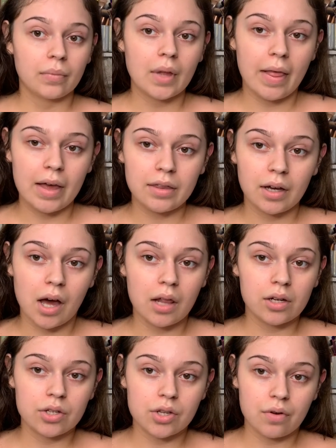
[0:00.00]
I like the
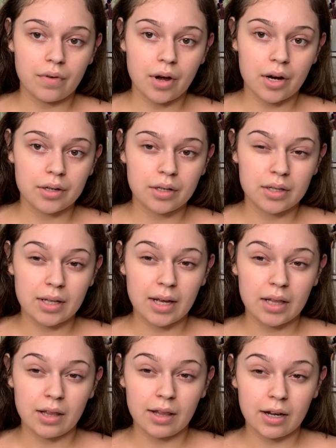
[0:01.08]
color so far. It's like a
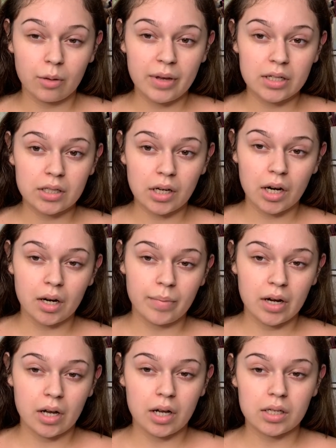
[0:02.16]
little bit dark, but
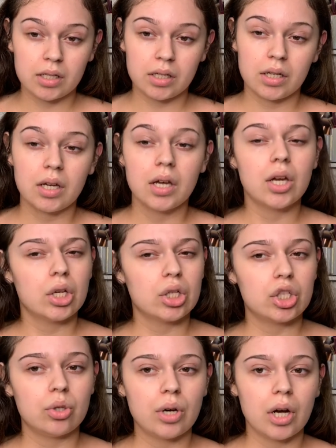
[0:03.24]
not
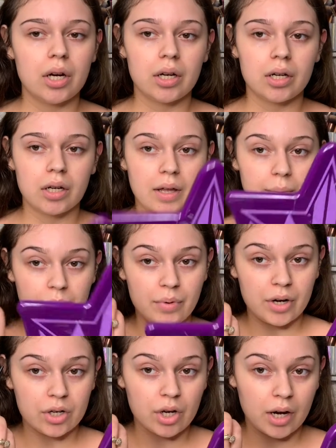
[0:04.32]
too dark. I'm
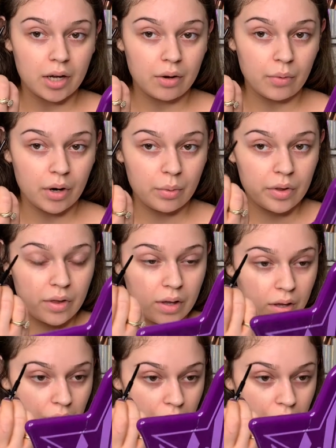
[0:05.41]
pretty sure I can work with it.